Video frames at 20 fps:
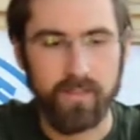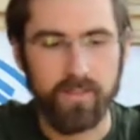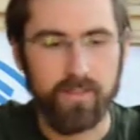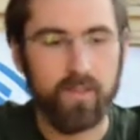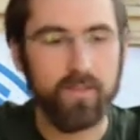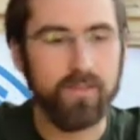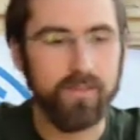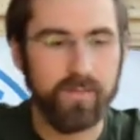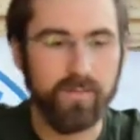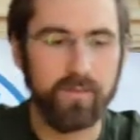
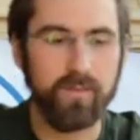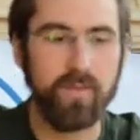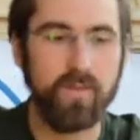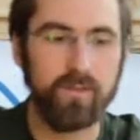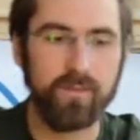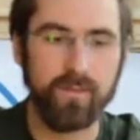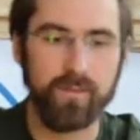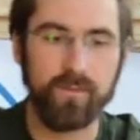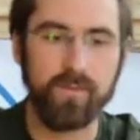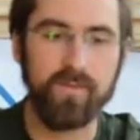Doctors for
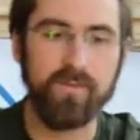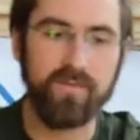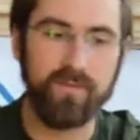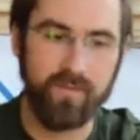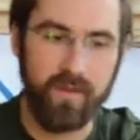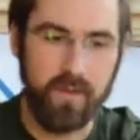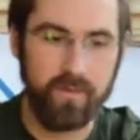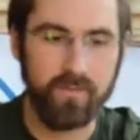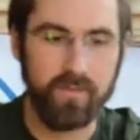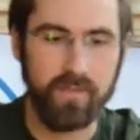Doctors was
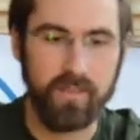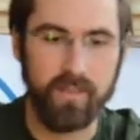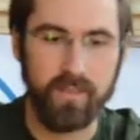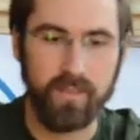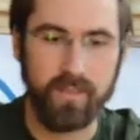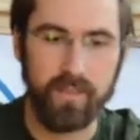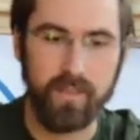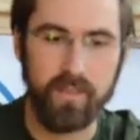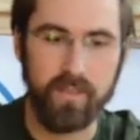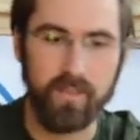founded
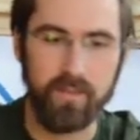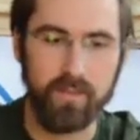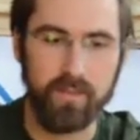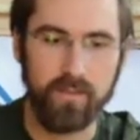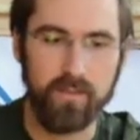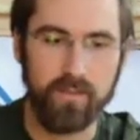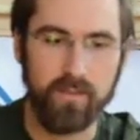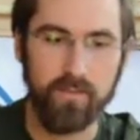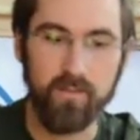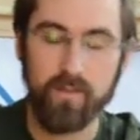in
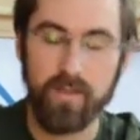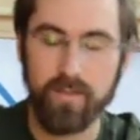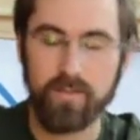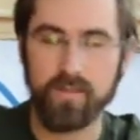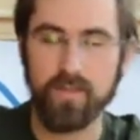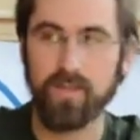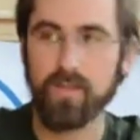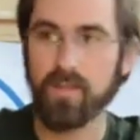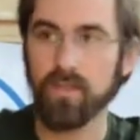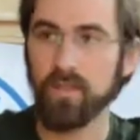
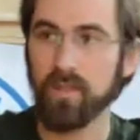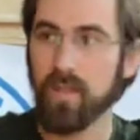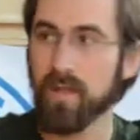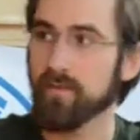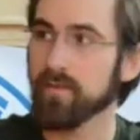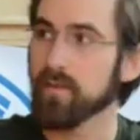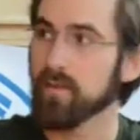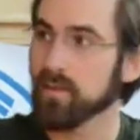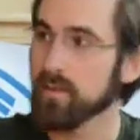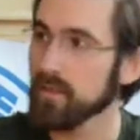
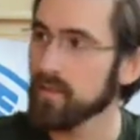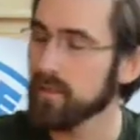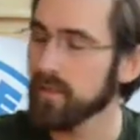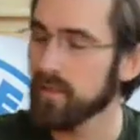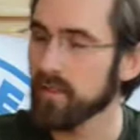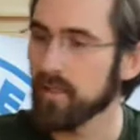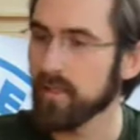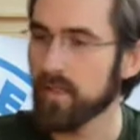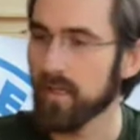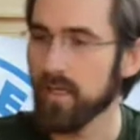2011
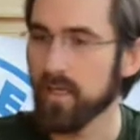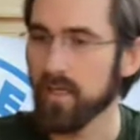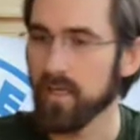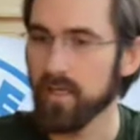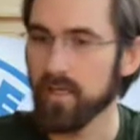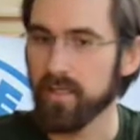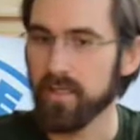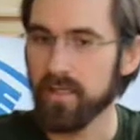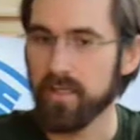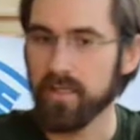
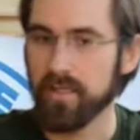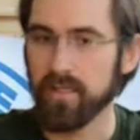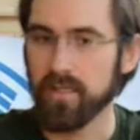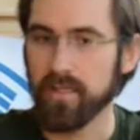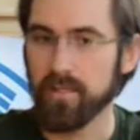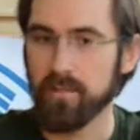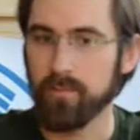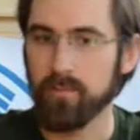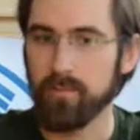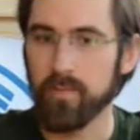in
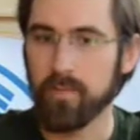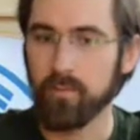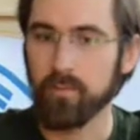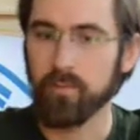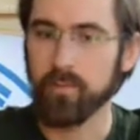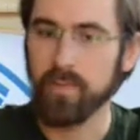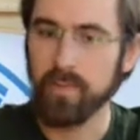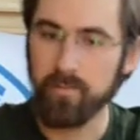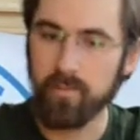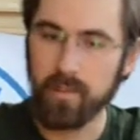a
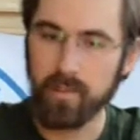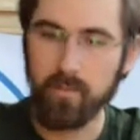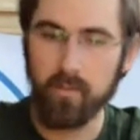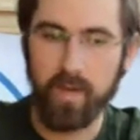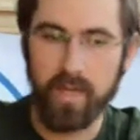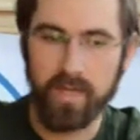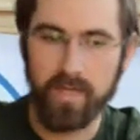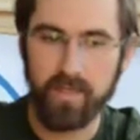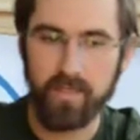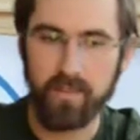pretty big
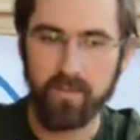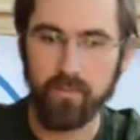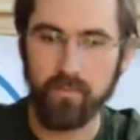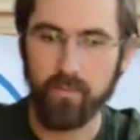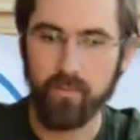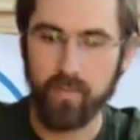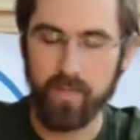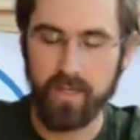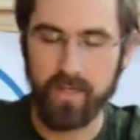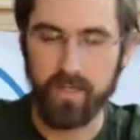way,
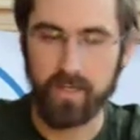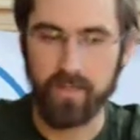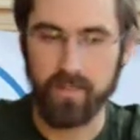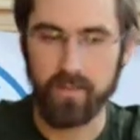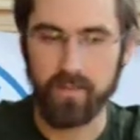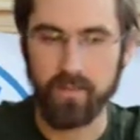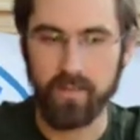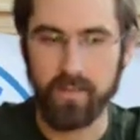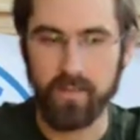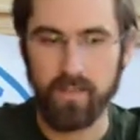
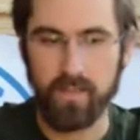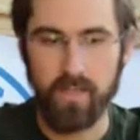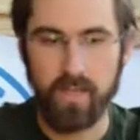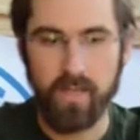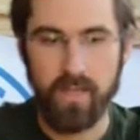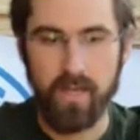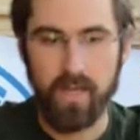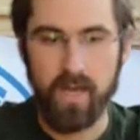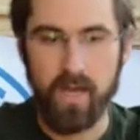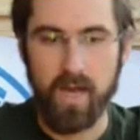where
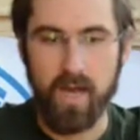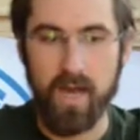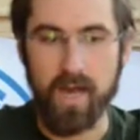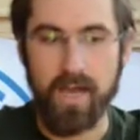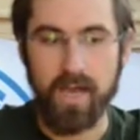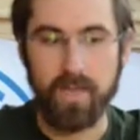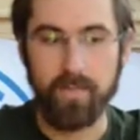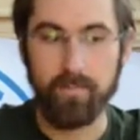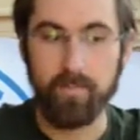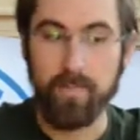I
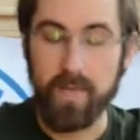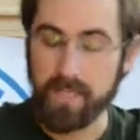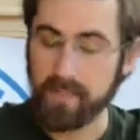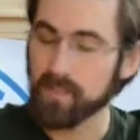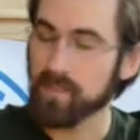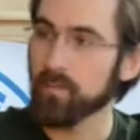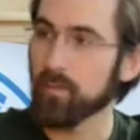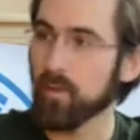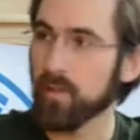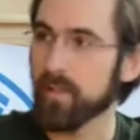had met
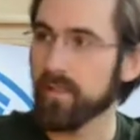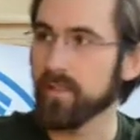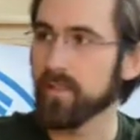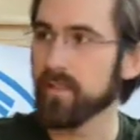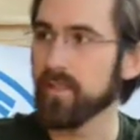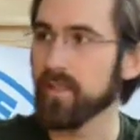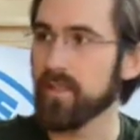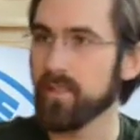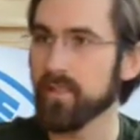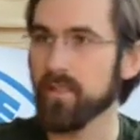someone
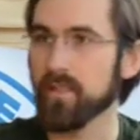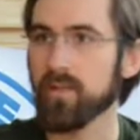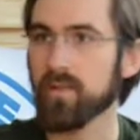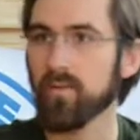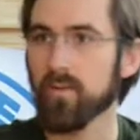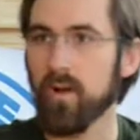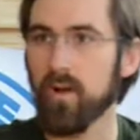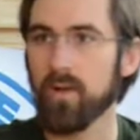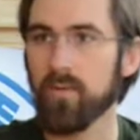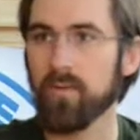in
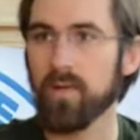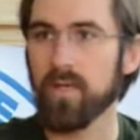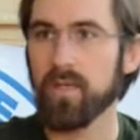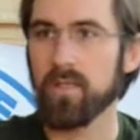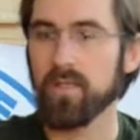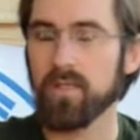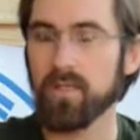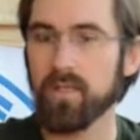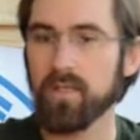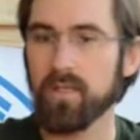
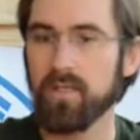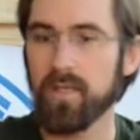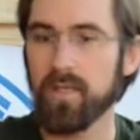Nicaragua